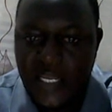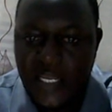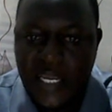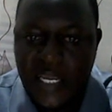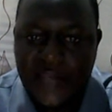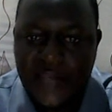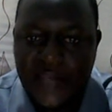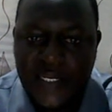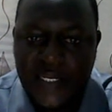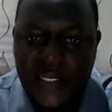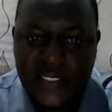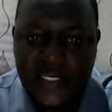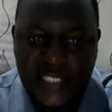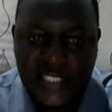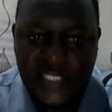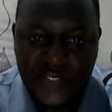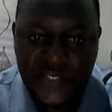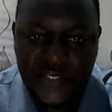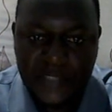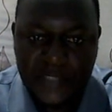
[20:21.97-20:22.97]
and then the
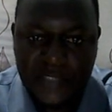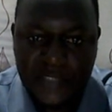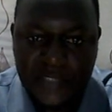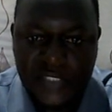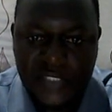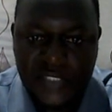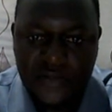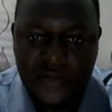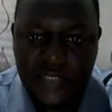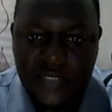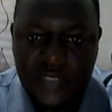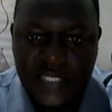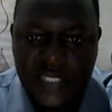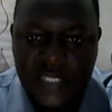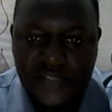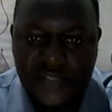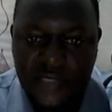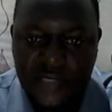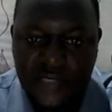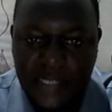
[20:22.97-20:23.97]
second placeholder is
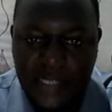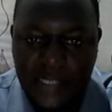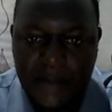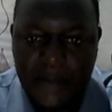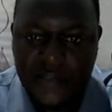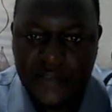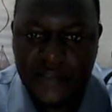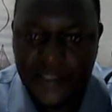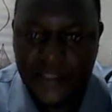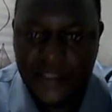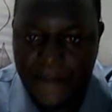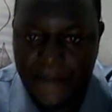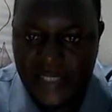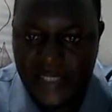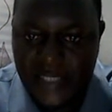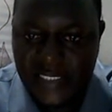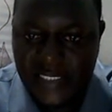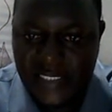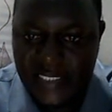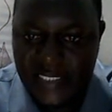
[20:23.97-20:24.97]
talking about a
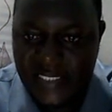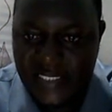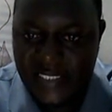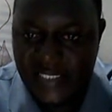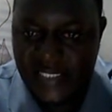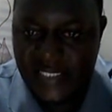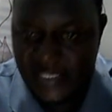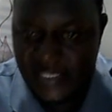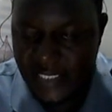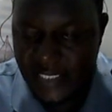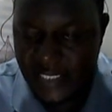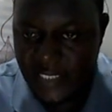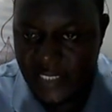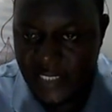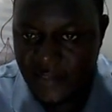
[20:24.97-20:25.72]
master text style.